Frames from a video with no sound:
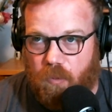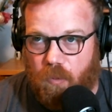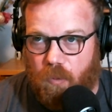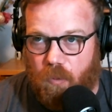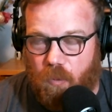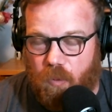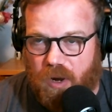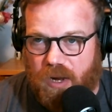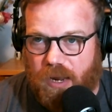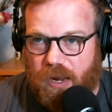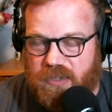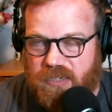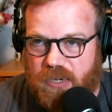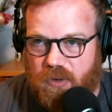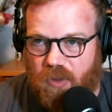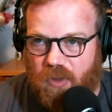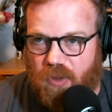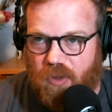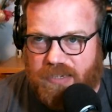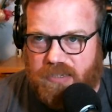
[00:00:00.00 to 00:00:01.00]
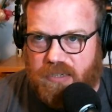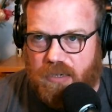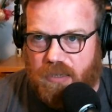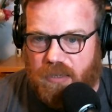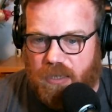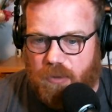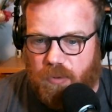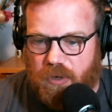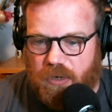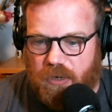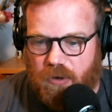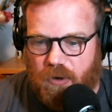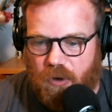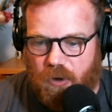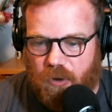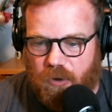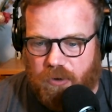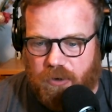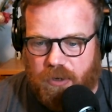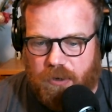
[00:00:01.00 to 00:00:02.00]
what has classically been
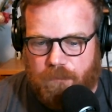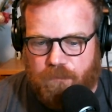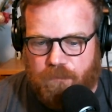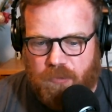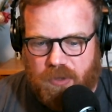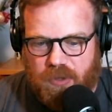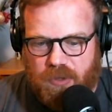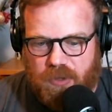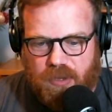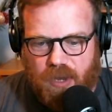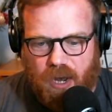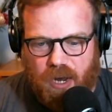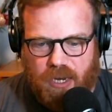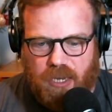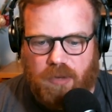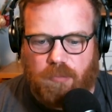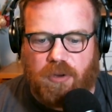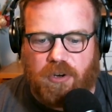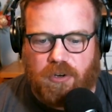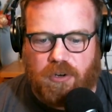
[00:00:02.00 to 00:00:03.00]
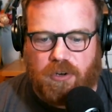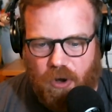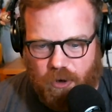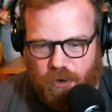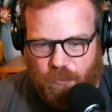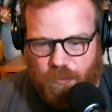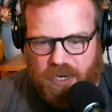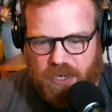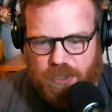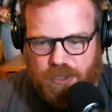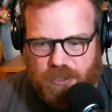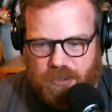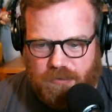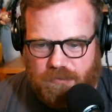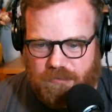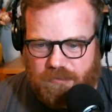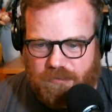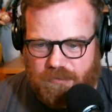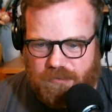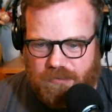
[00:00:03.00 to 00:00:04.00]
called document automation.